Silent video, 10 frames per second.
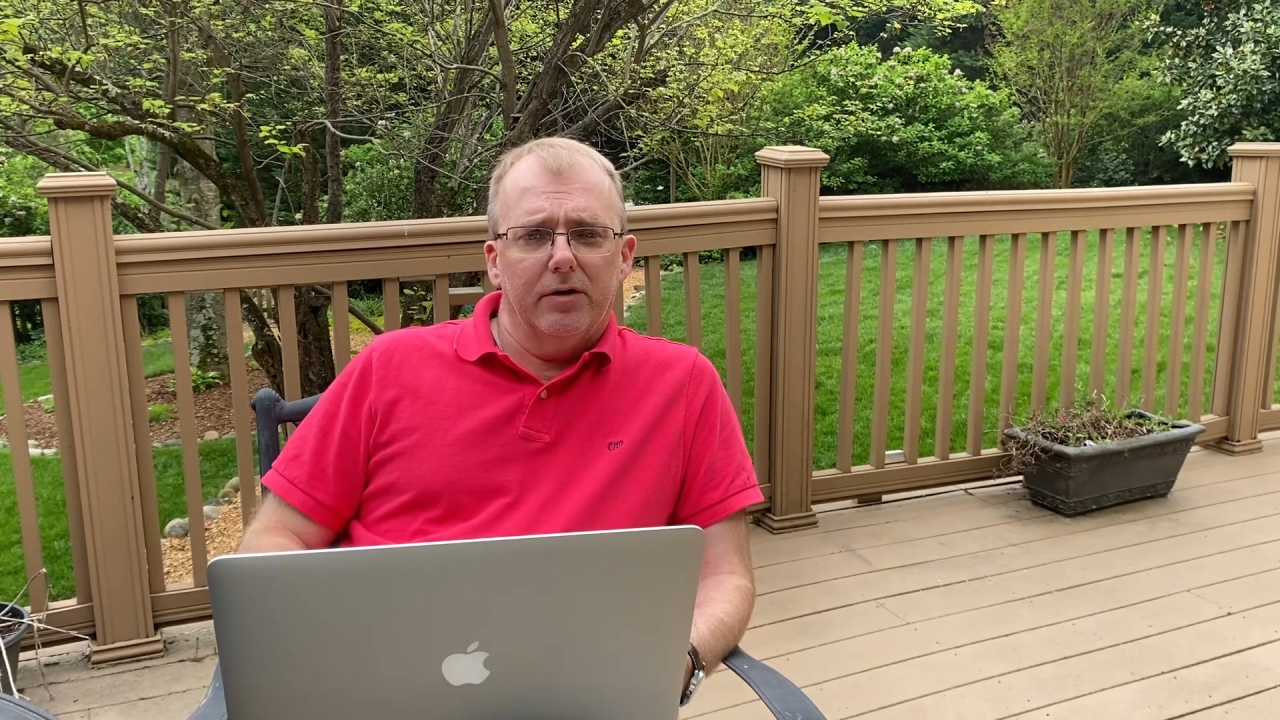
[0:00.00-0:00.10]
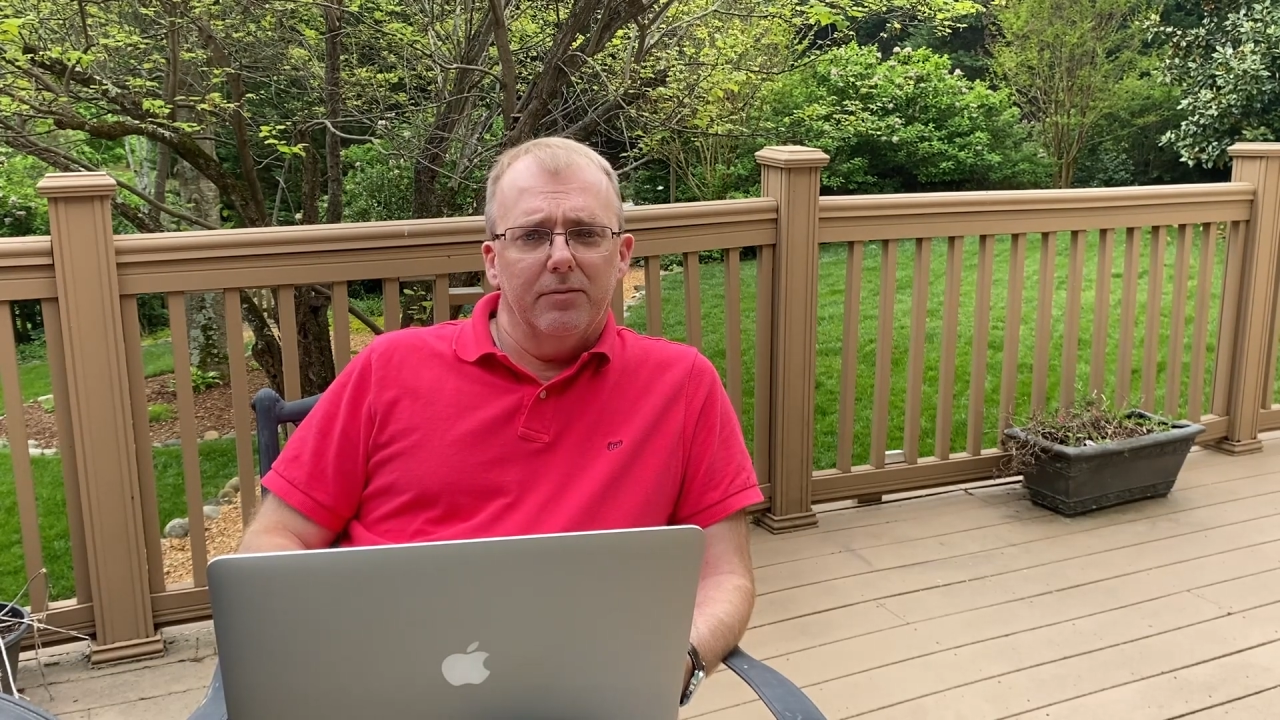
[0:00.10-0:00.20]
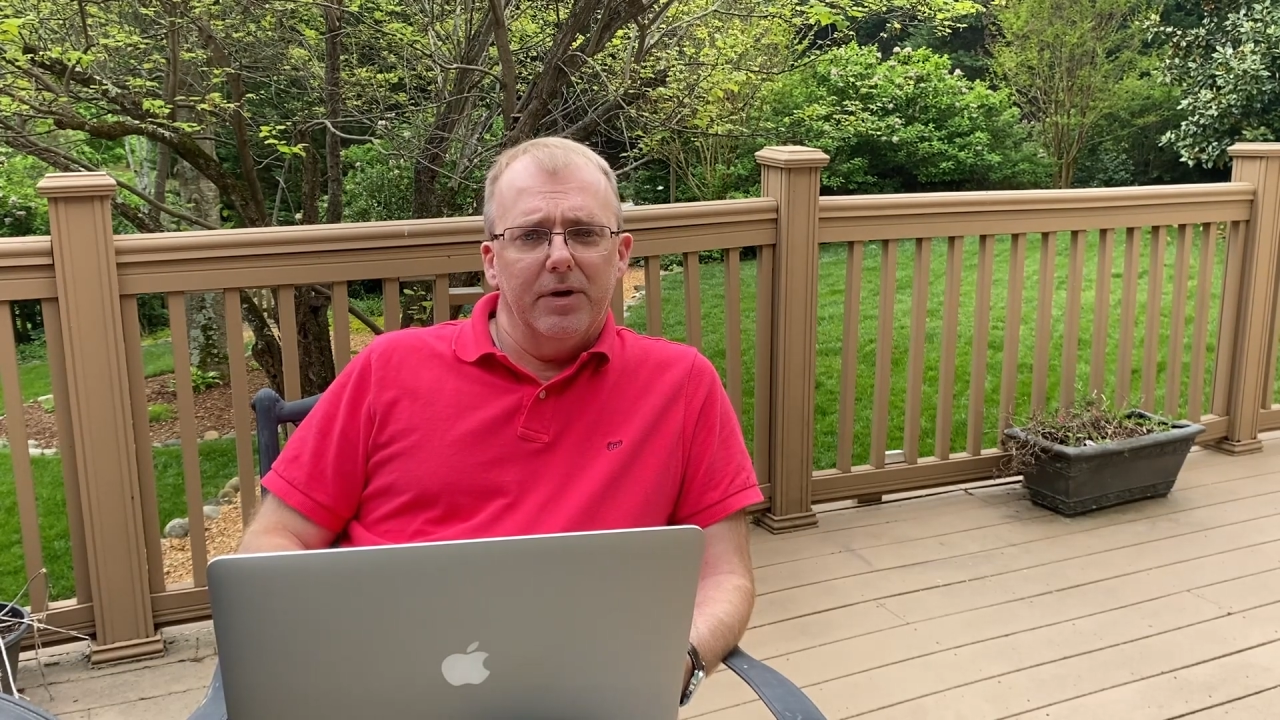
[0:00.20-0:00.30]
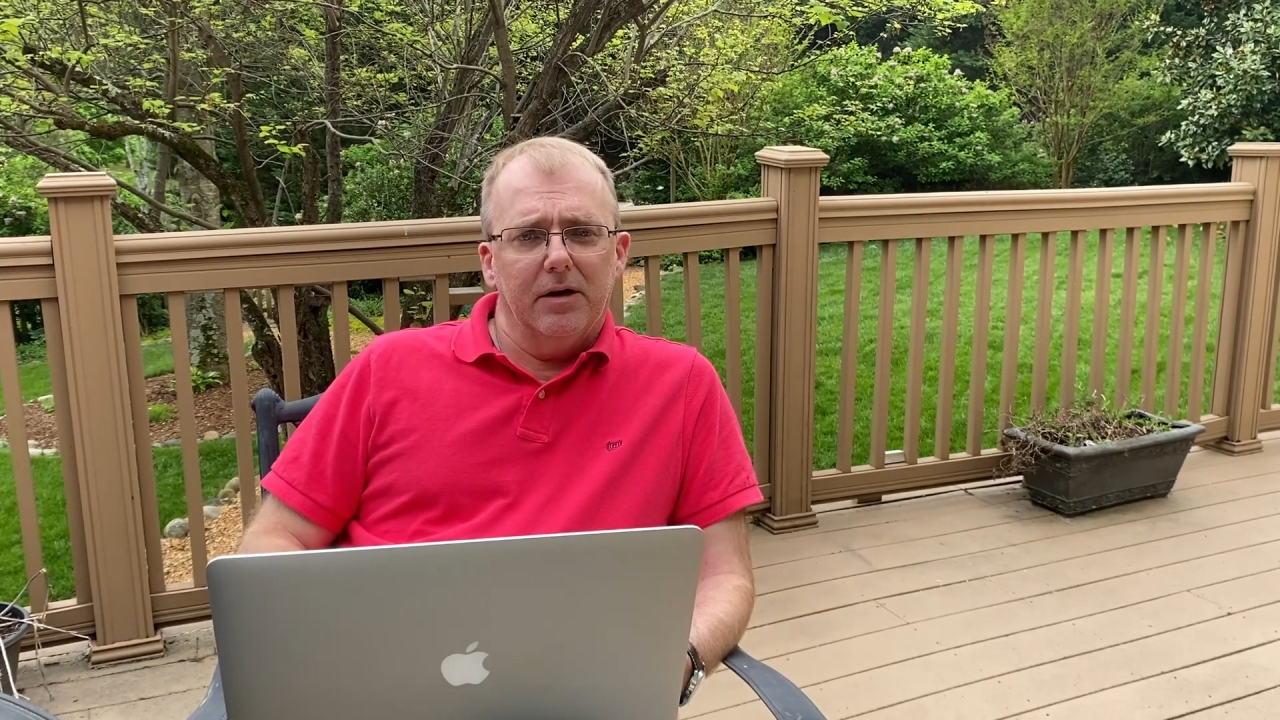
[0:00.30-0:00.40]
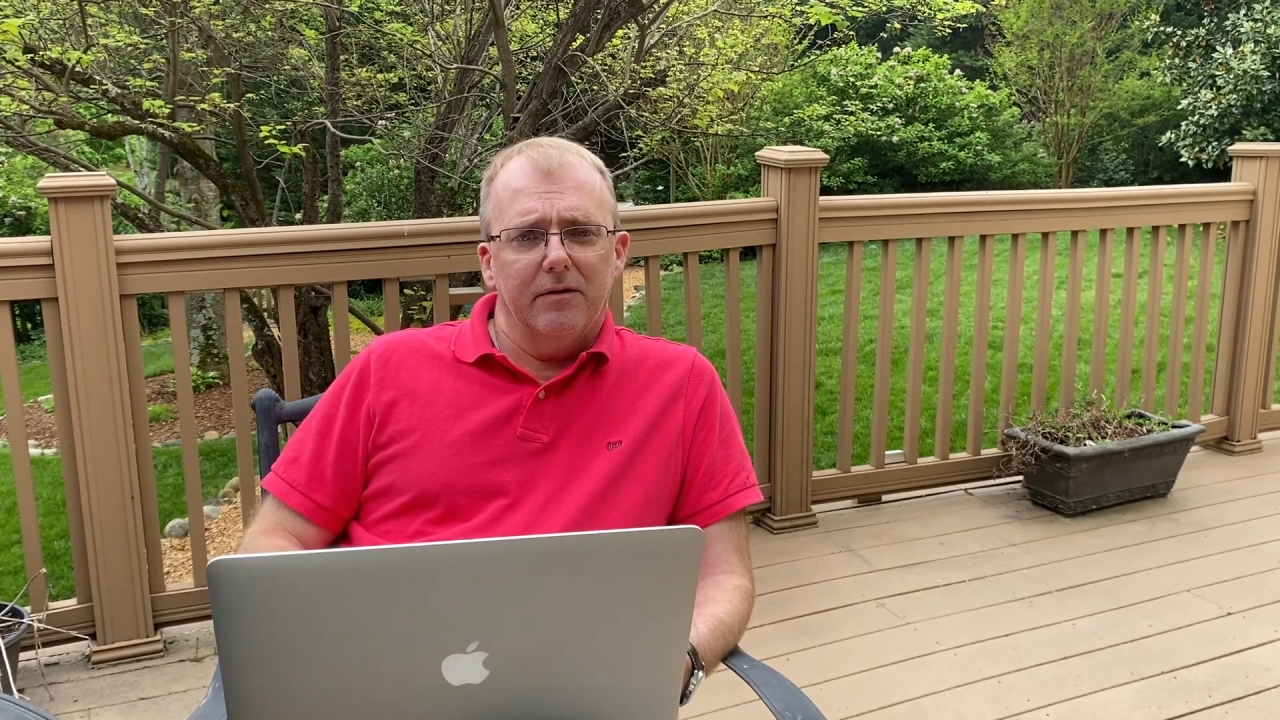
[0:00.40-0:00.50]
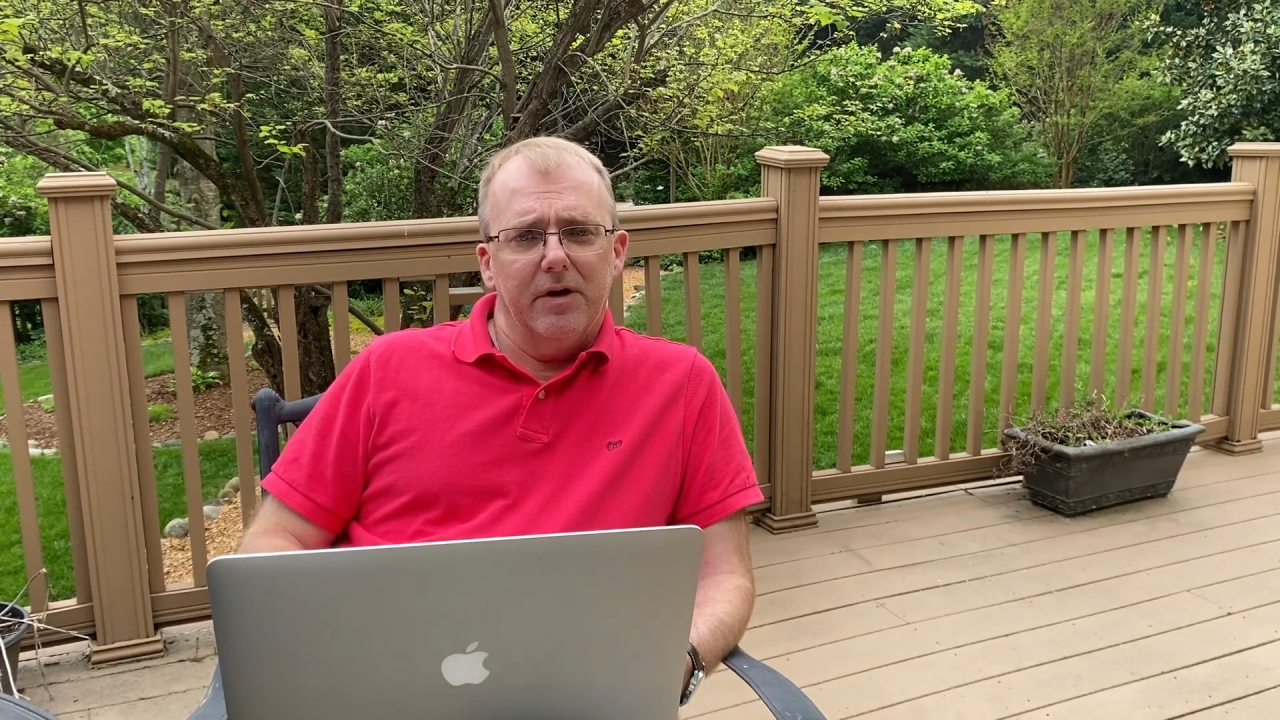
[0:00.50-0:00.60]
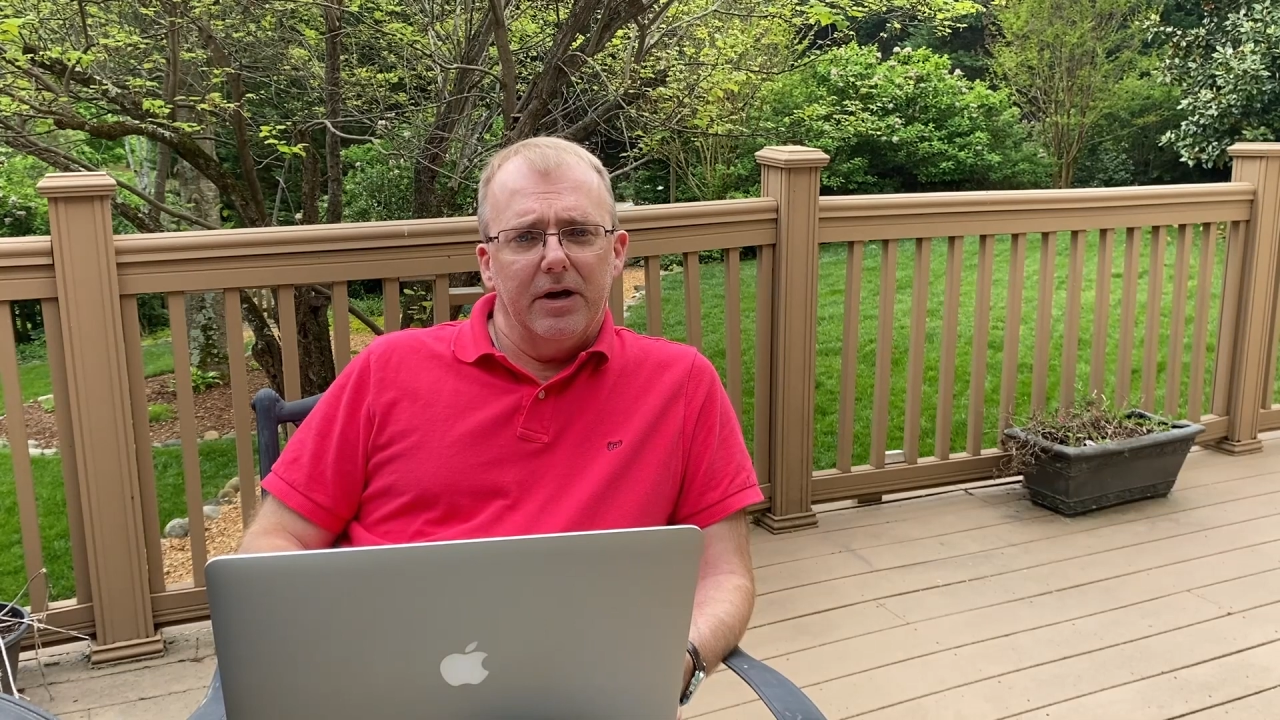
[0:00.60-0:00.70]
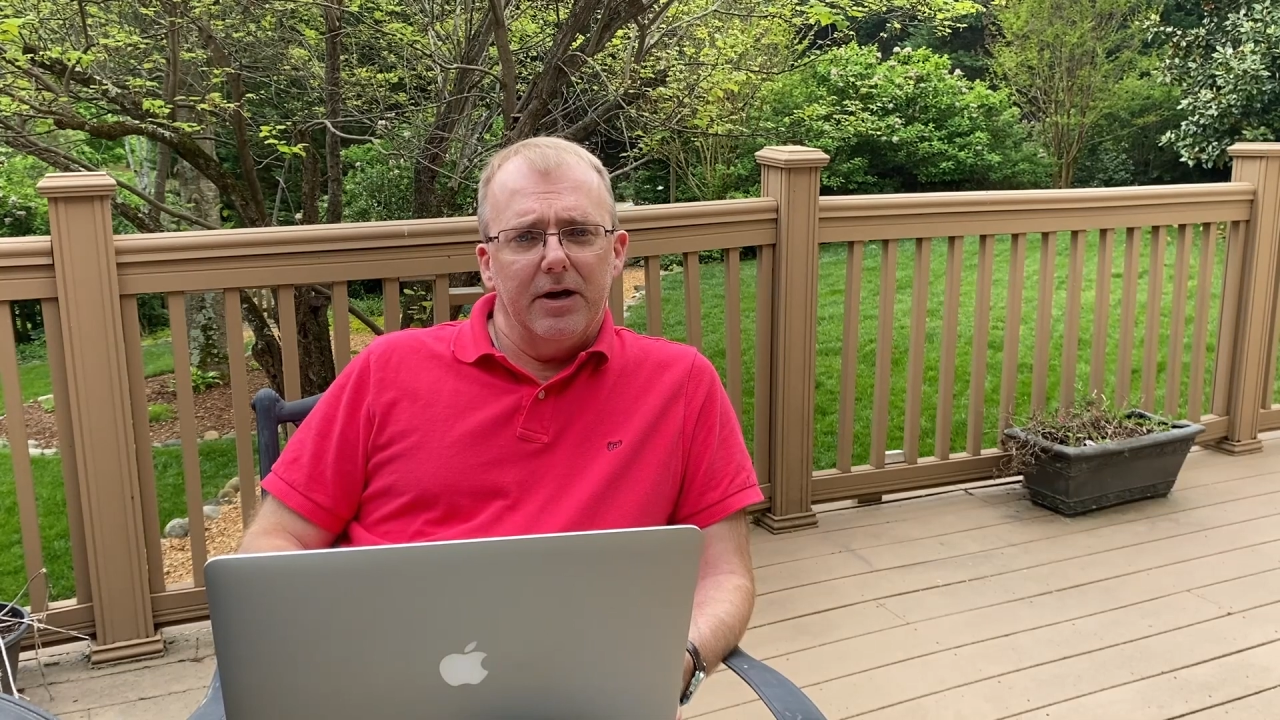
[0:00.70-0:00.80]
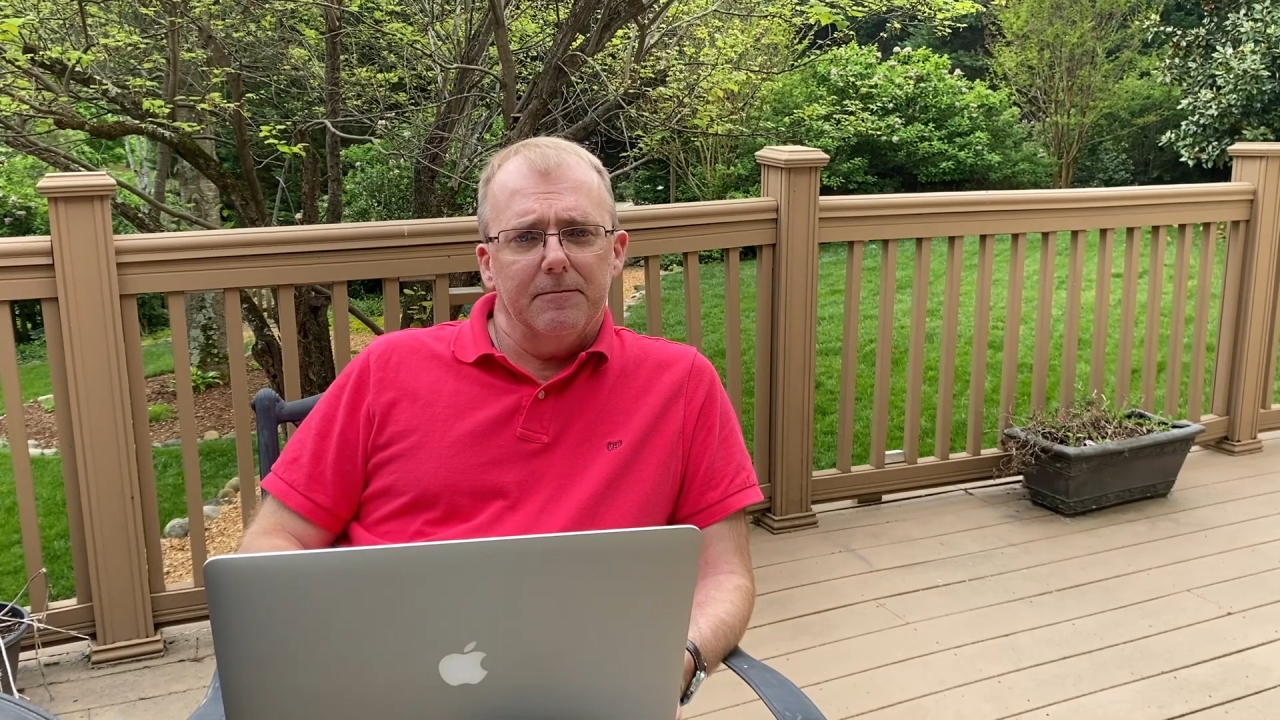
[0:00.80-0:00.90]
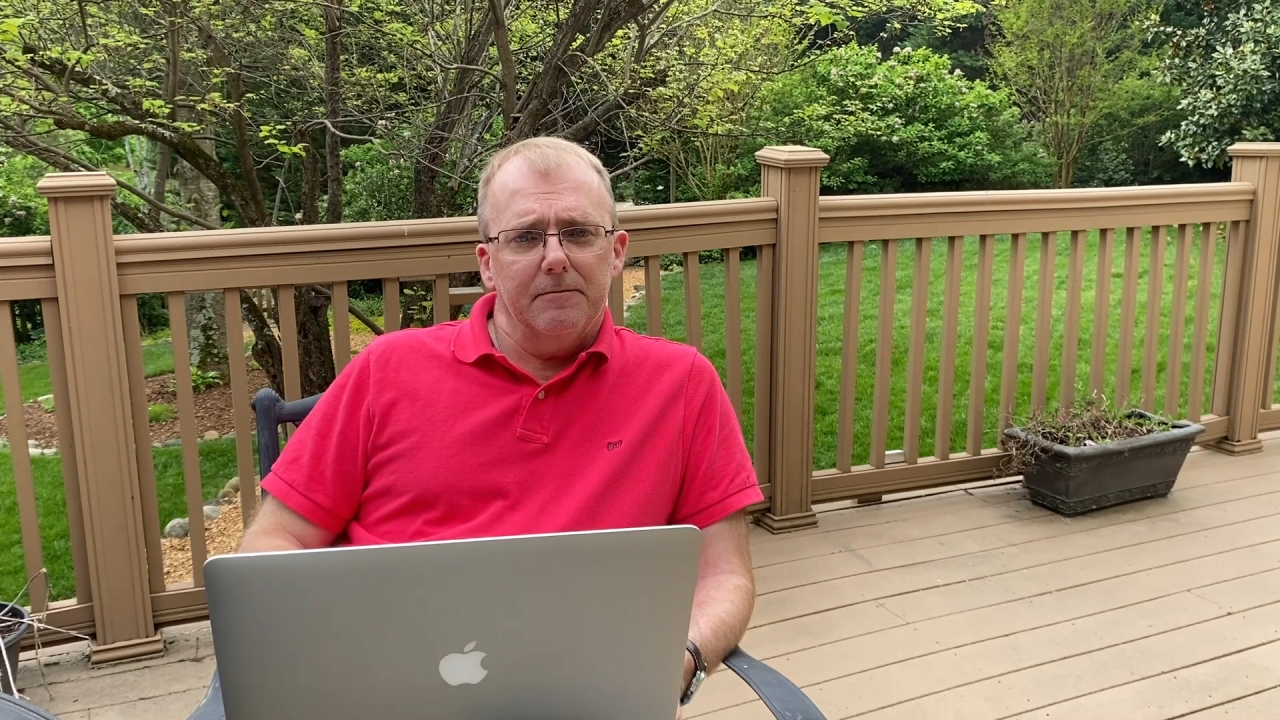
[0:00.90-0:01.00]
to make of
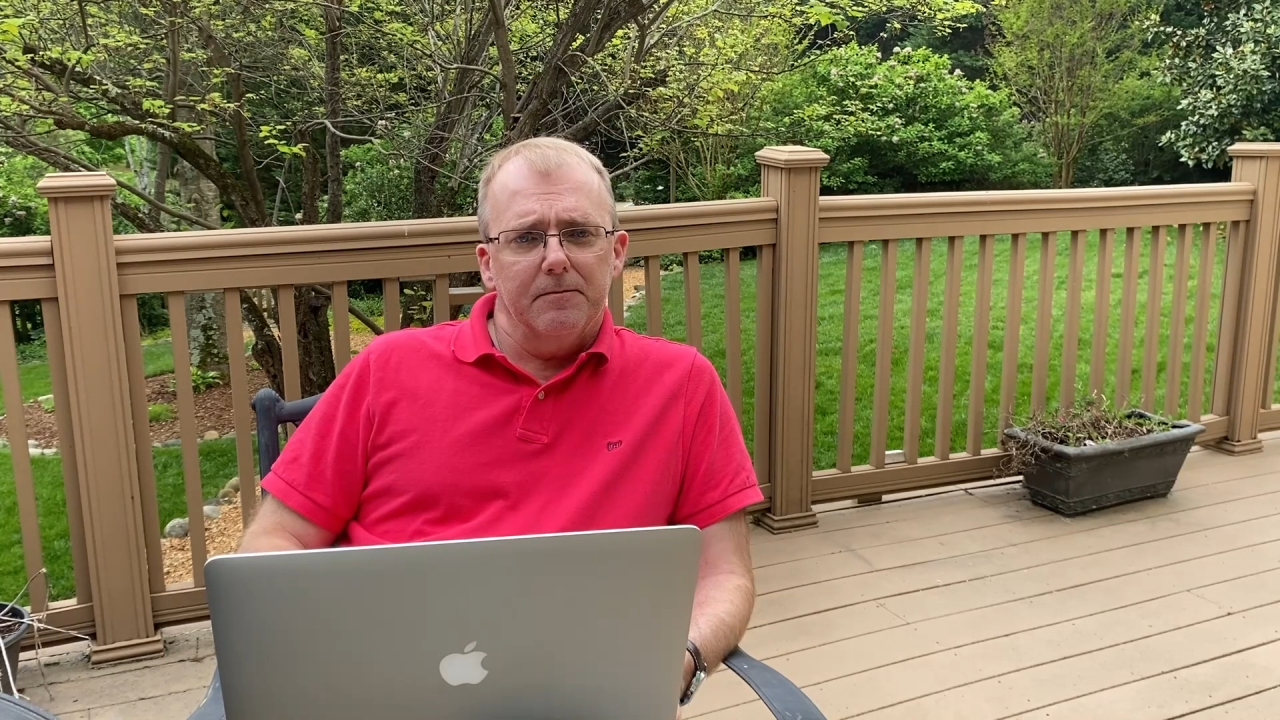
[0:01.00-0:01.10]
that.